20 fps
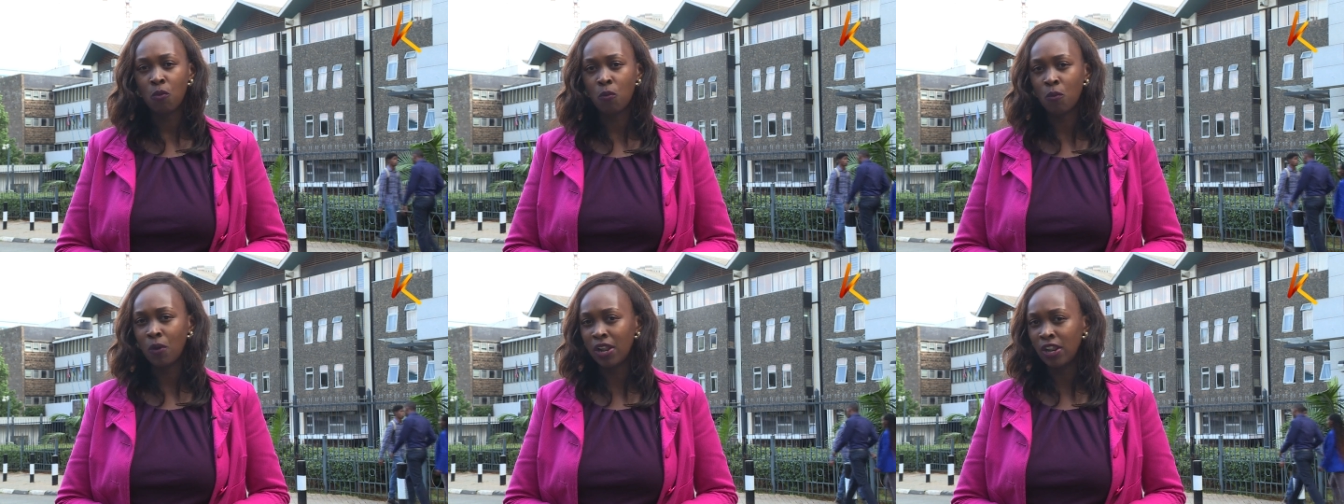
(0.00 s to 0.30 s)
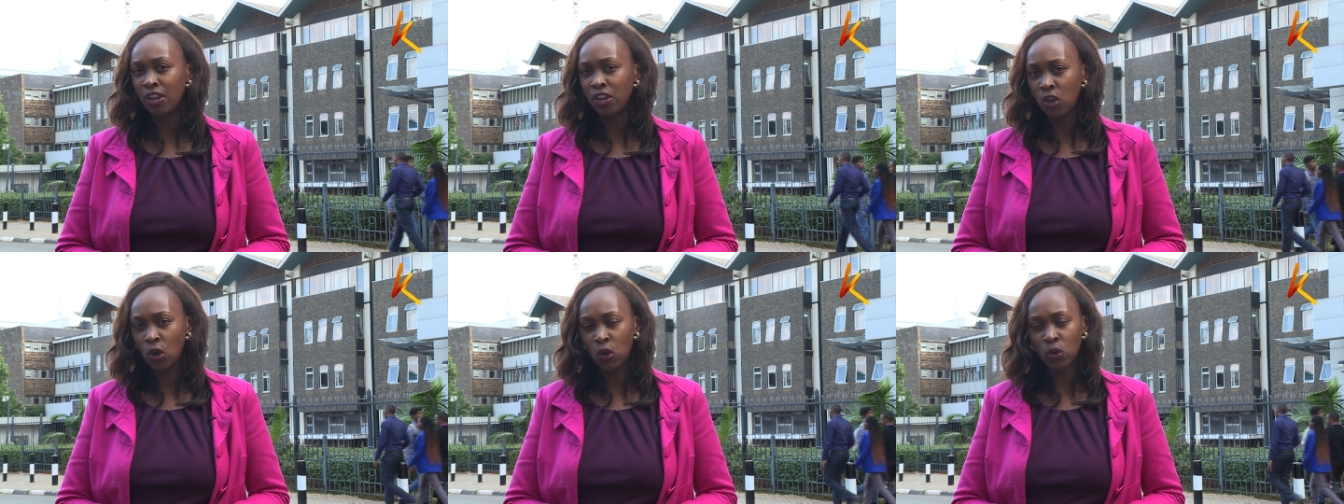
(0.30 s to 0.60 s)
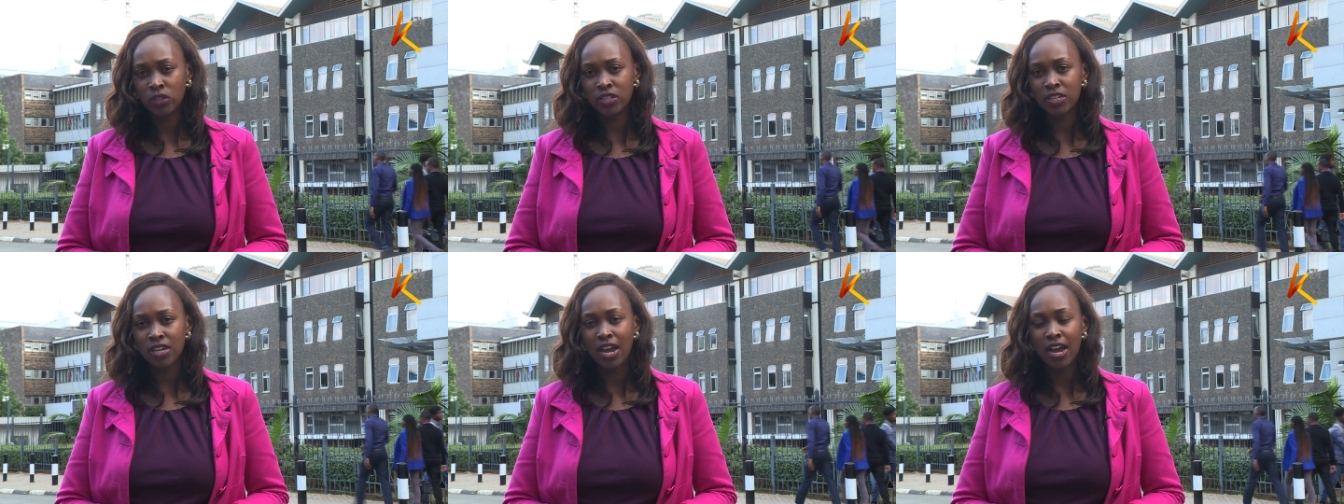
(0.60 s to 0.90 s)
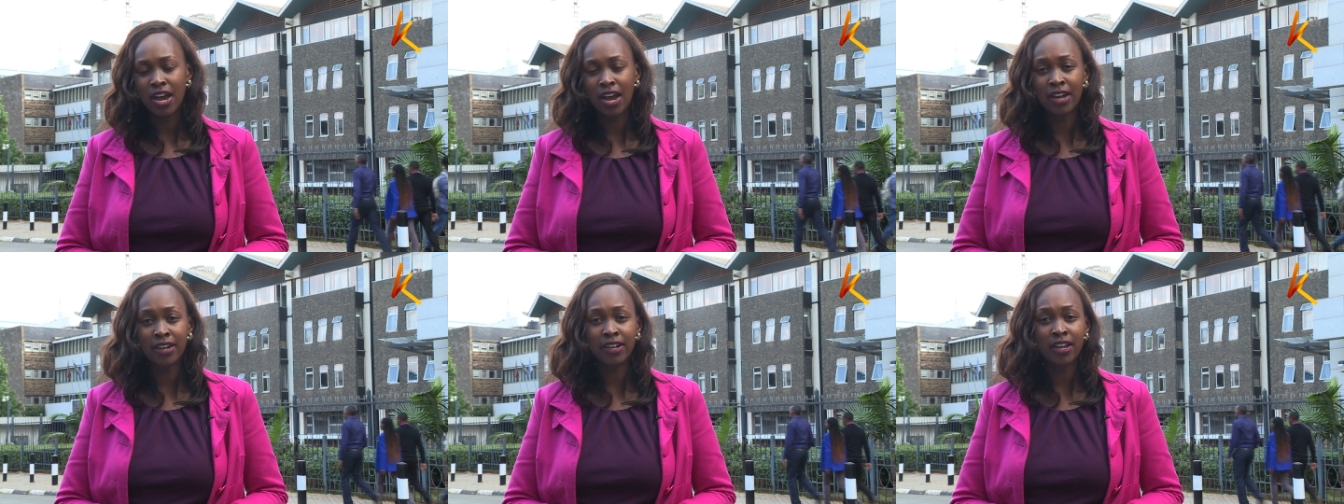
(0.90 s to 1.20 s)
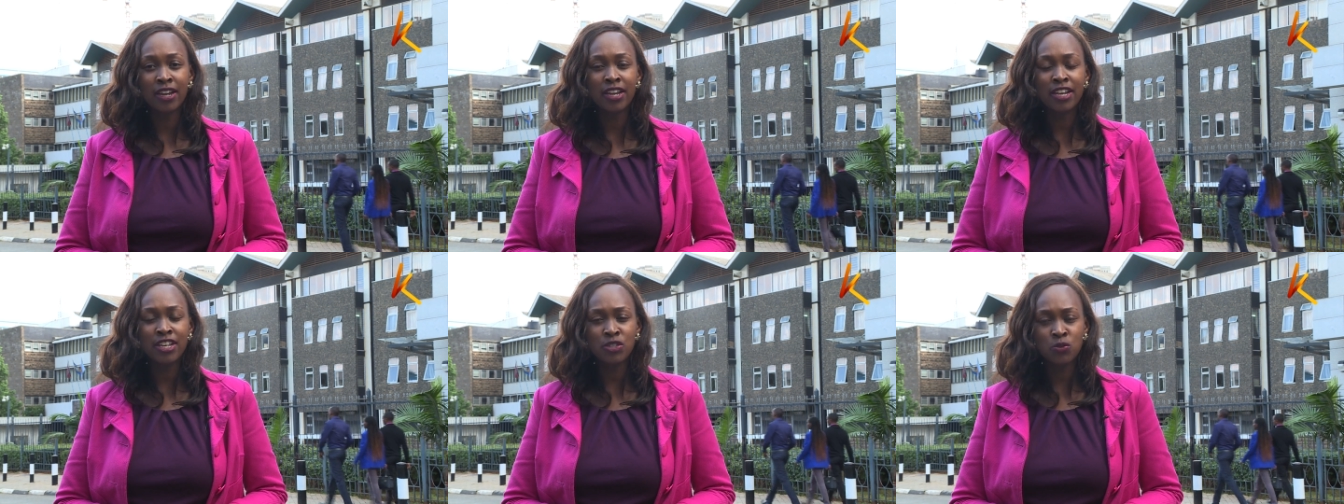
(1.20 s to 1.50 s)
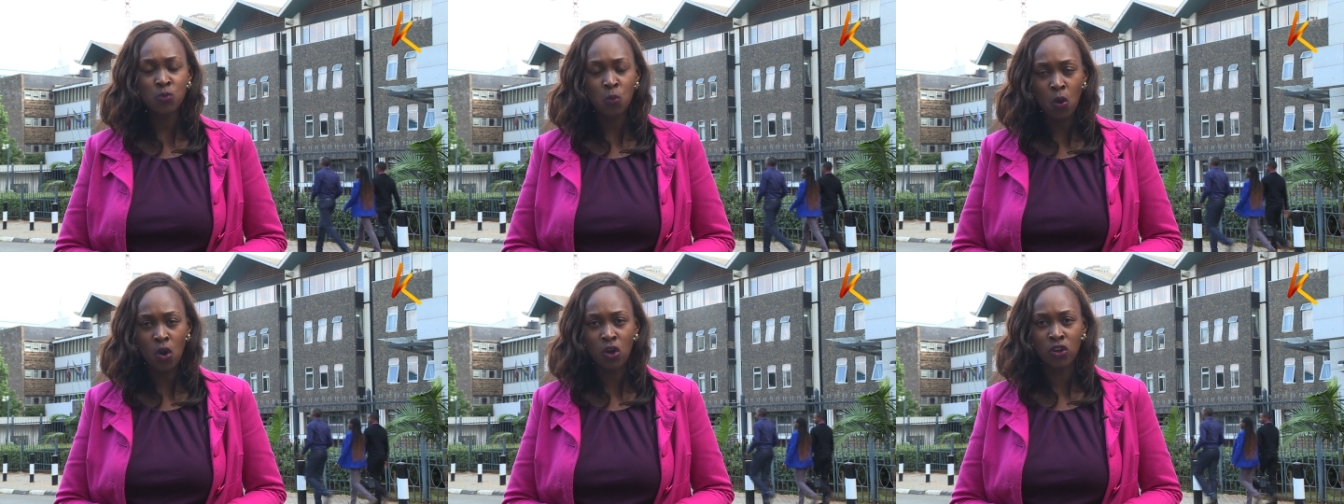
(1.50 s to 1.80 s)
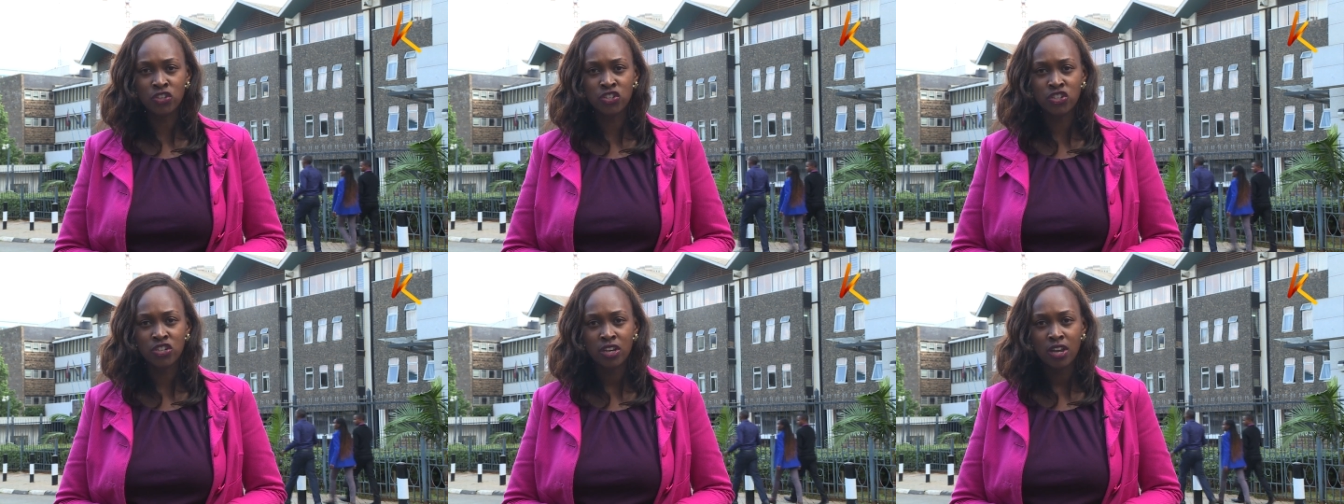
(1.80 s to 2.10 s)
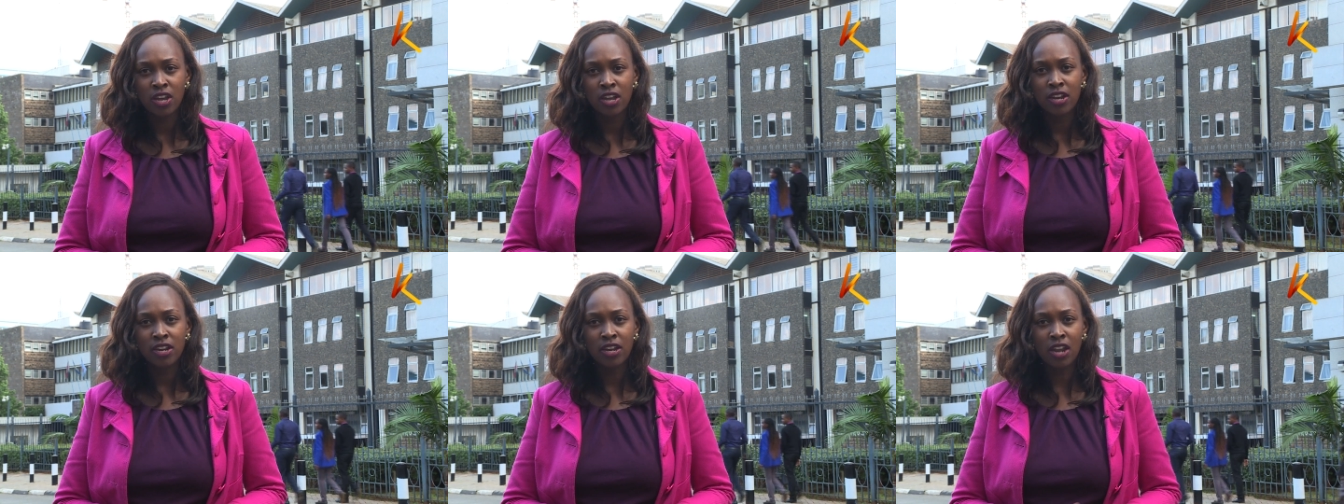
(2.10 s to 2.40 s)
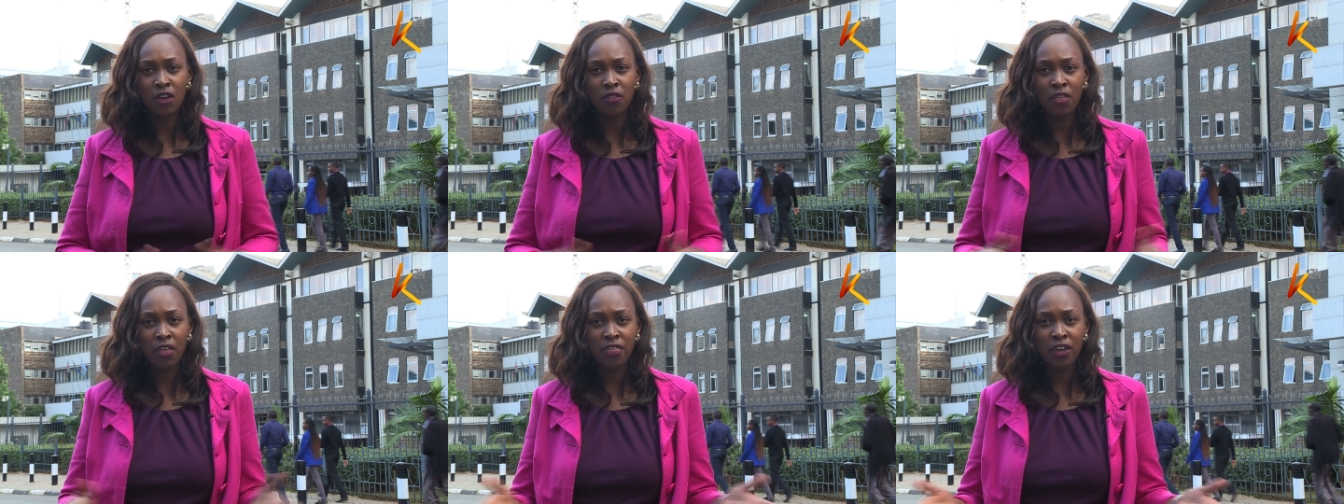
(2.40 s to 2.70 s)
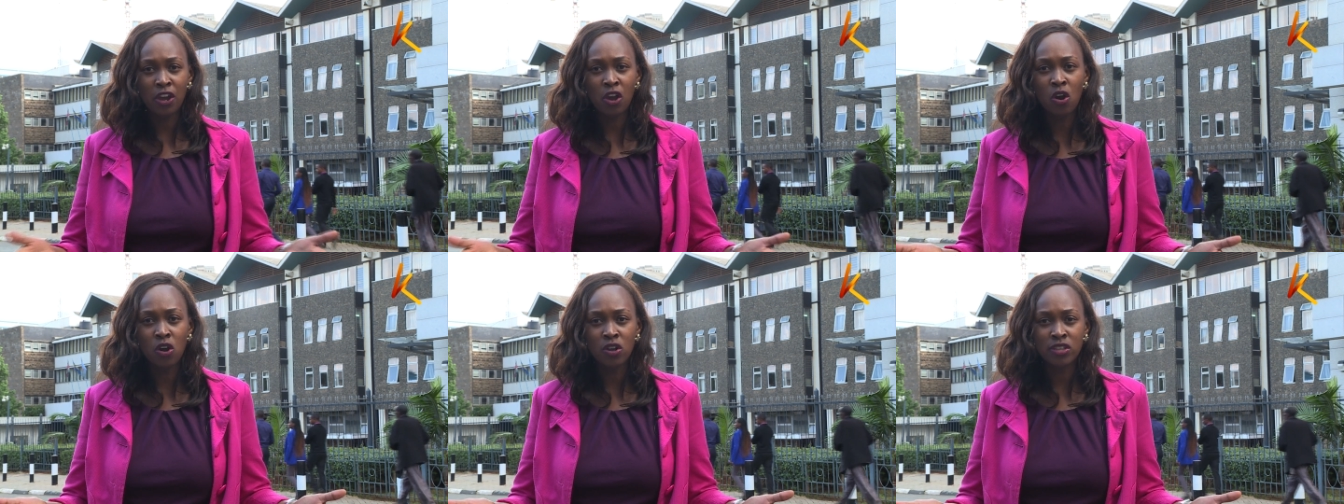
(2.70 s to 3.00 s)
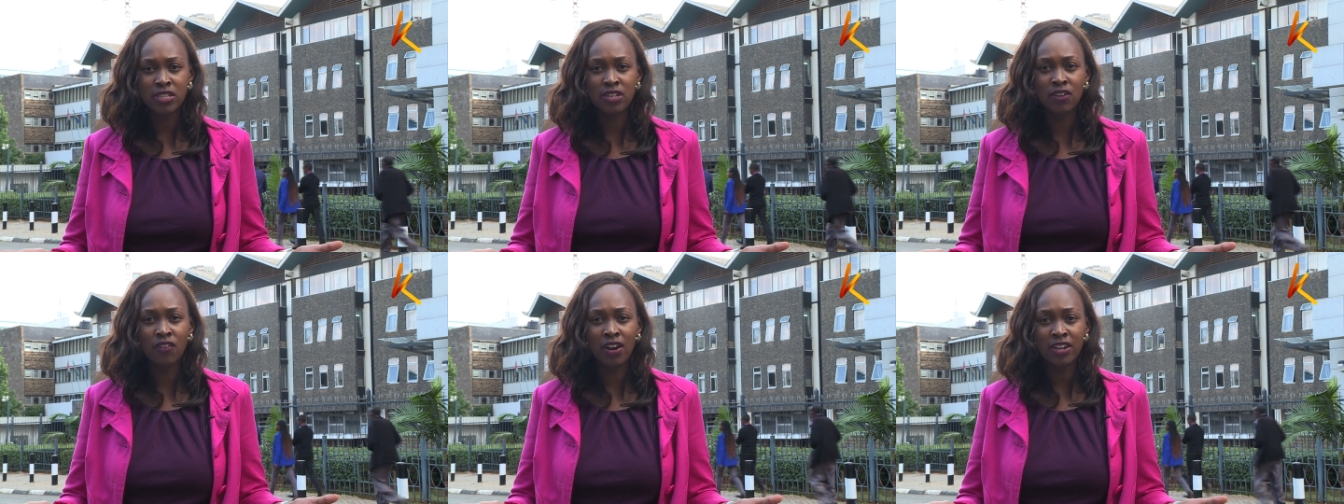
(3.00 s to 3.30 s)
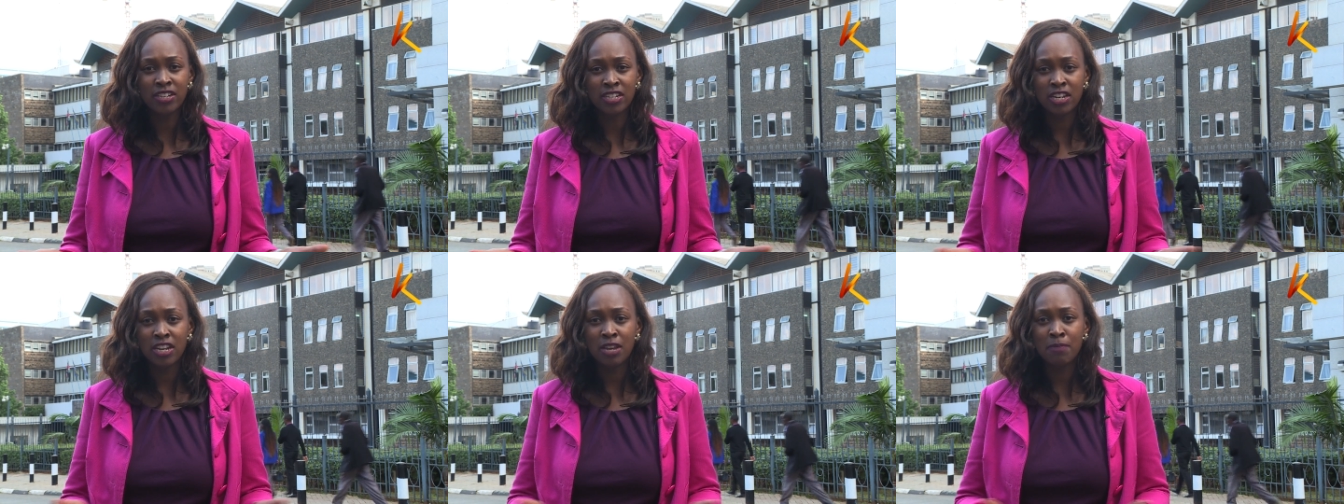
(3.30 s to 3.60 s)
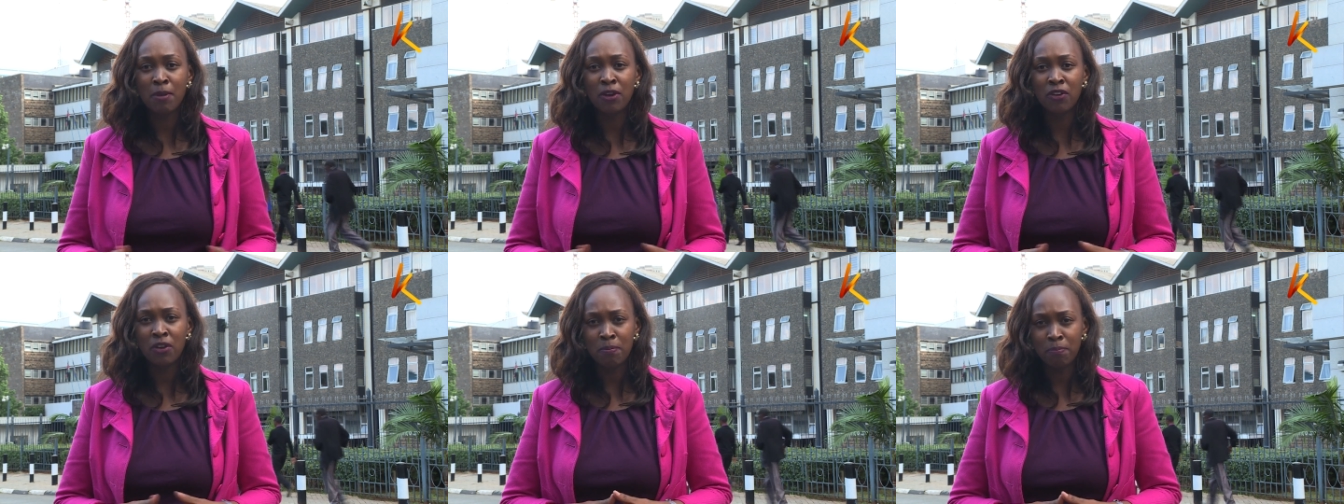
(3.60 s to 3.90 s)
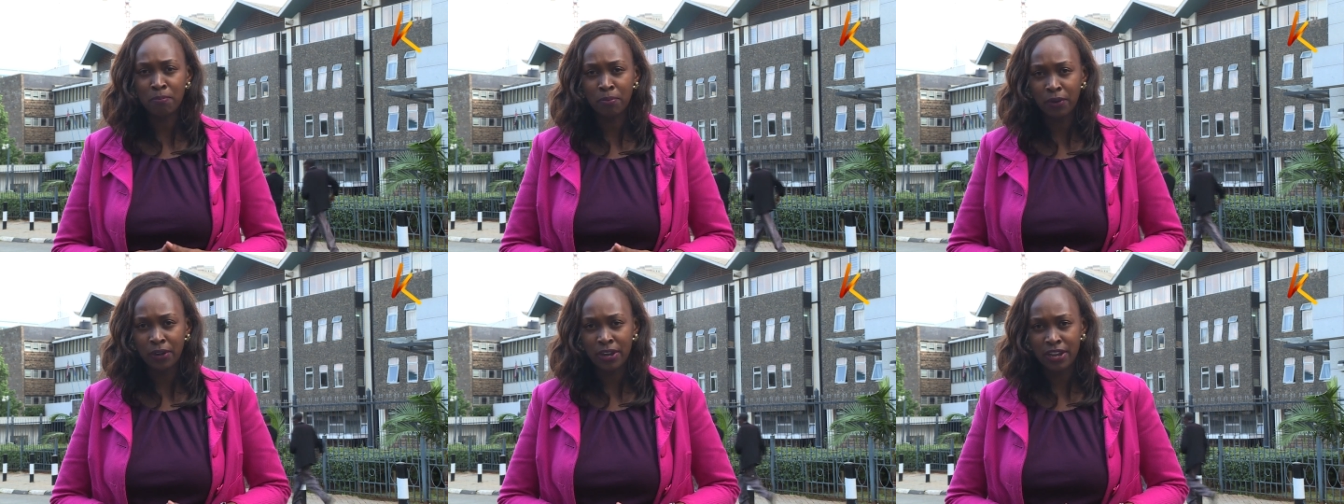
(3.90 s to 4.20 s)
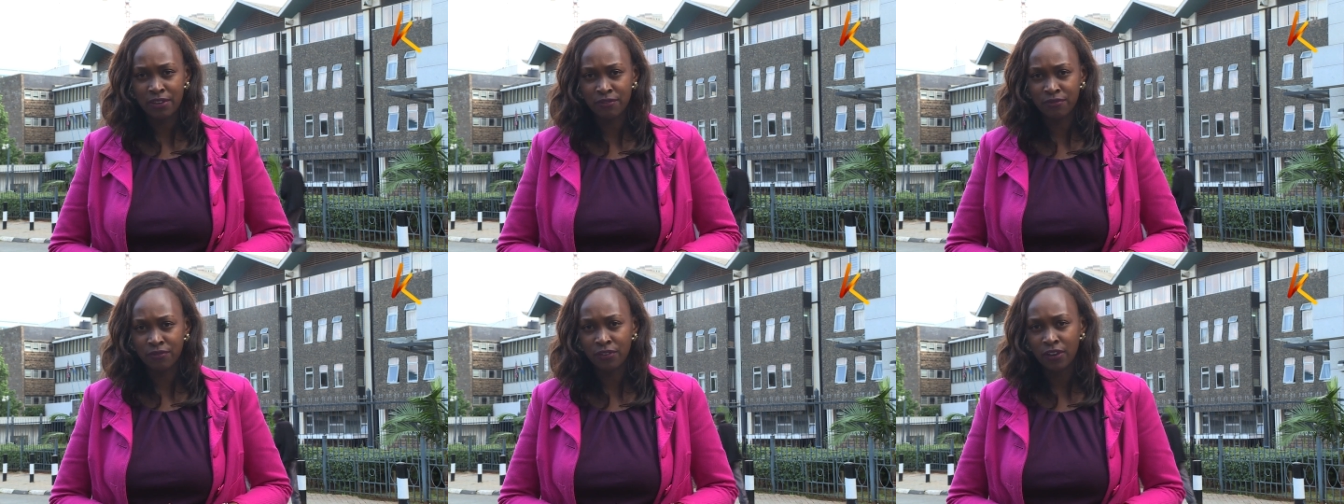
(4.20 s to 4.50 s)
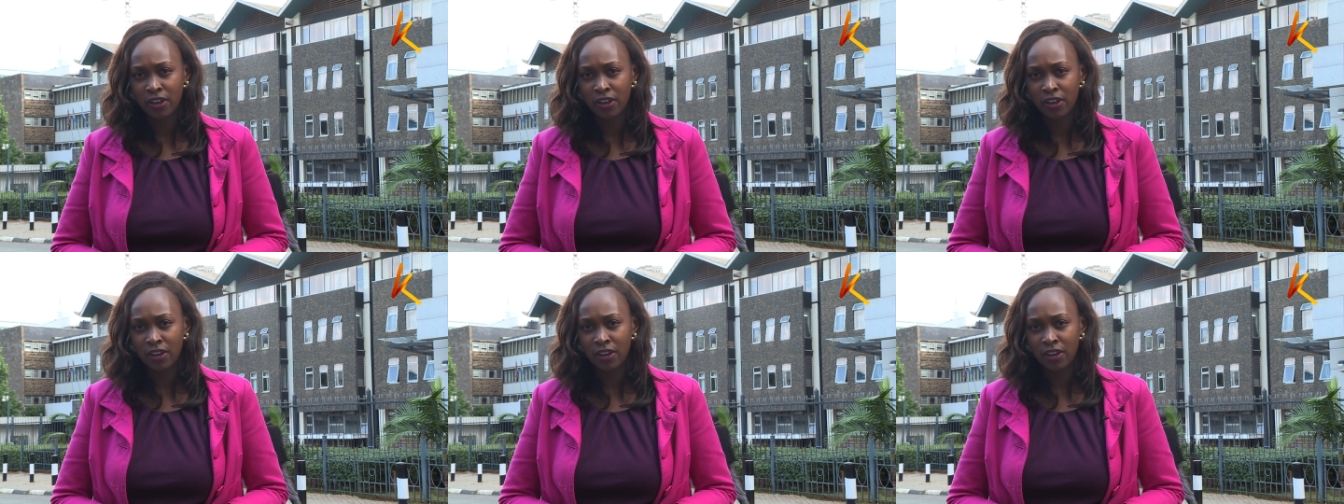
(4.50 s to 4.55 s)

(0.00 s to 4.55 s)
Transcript: Well, not under his watch, now that the courts granted him a reprieve.